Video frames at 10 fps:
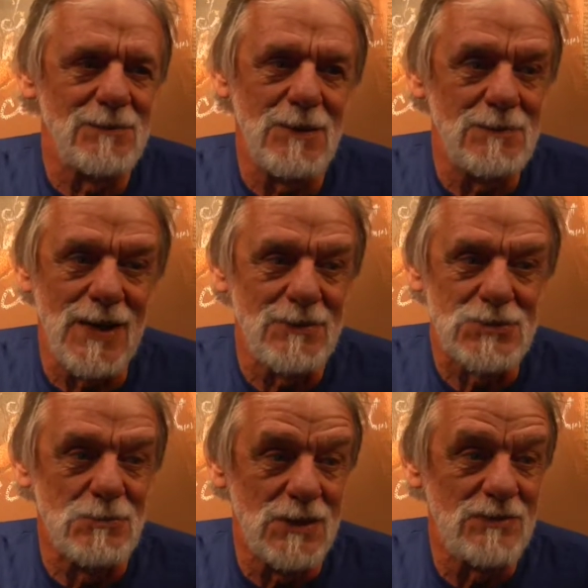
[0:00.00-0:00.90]
maybe I
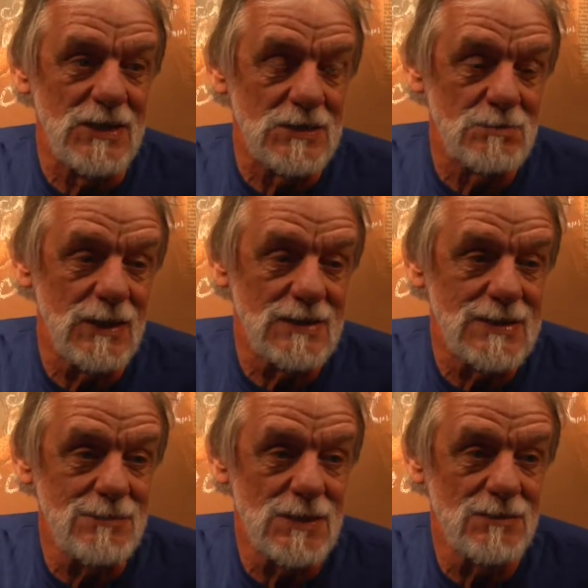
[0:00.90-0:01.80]
was oblivious, but it
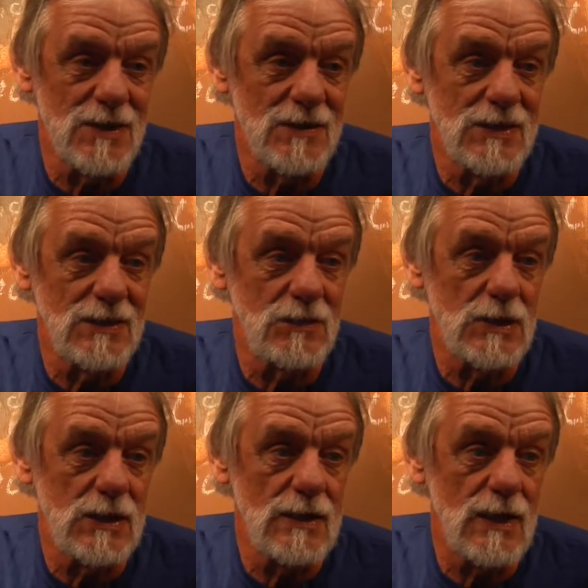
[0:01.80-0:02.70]
seemed a very
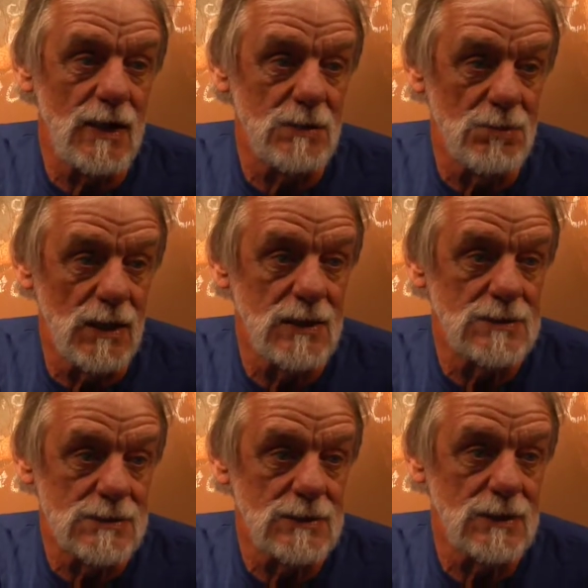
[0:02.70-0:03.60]
low-key kind of
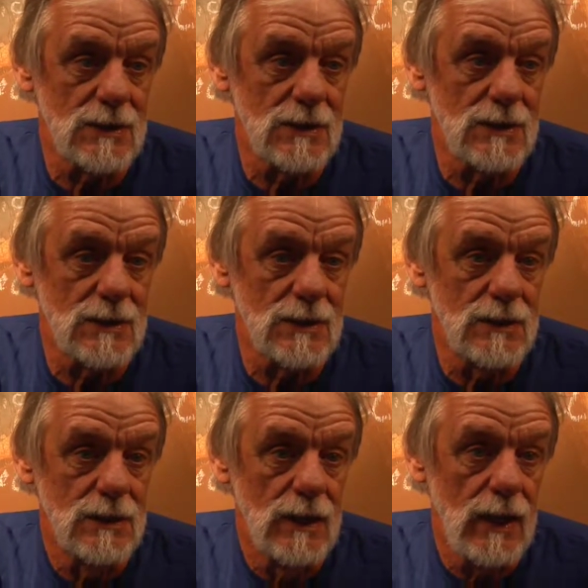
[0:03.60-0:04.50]
place. Uh,
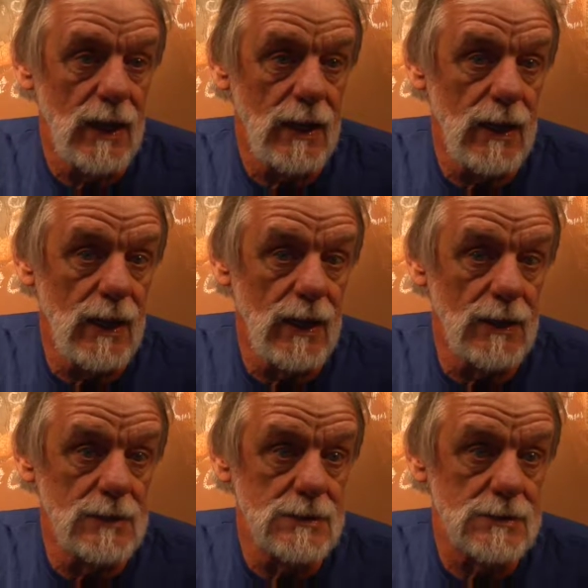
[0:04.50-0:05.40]

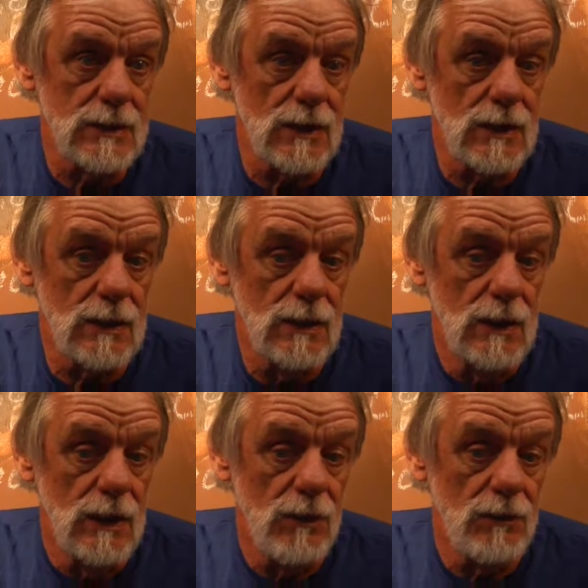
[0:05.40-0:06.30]
and uh,
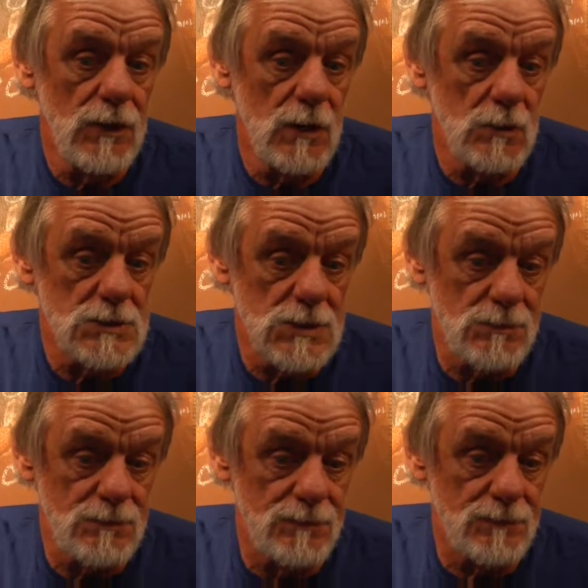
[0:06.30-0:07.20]
there was a.
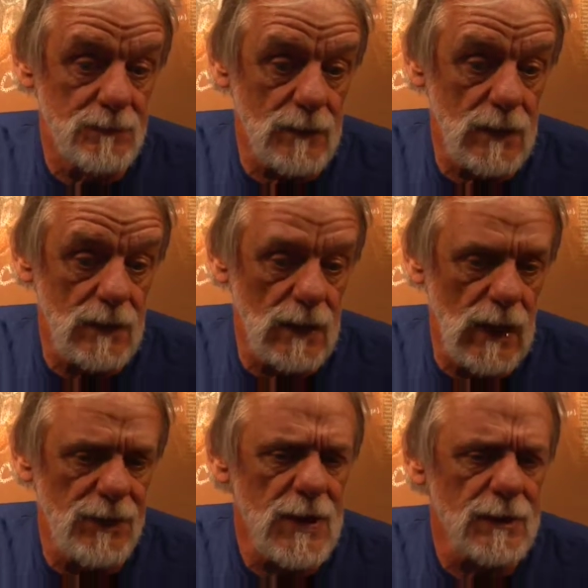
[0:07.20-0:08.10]

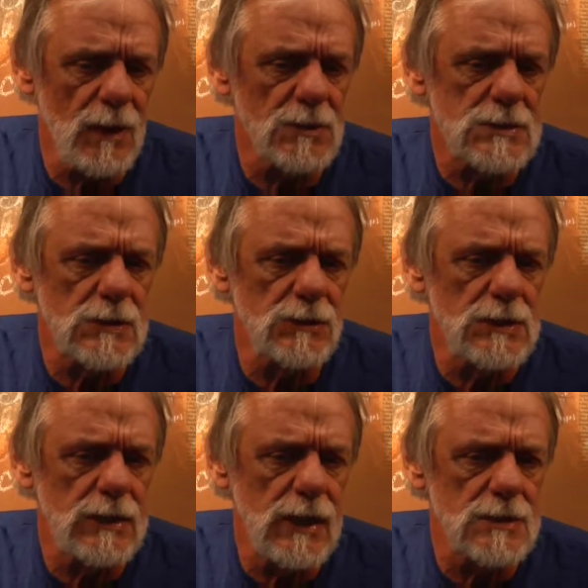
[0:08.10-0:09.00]
I think that was still in
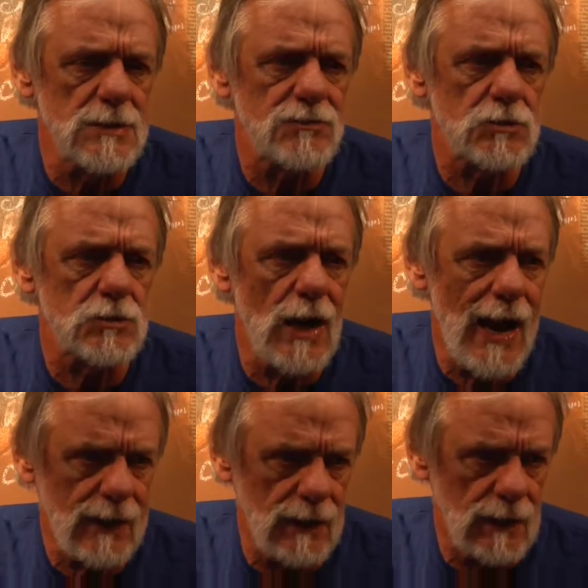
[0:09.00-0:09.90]
the days of
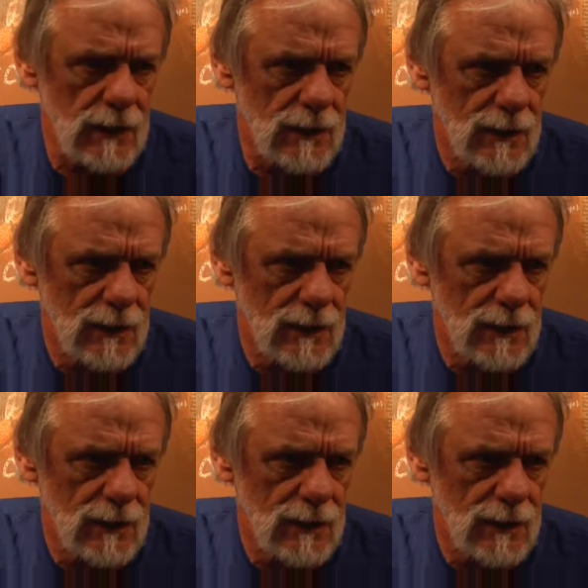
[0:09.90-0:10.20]
tracking,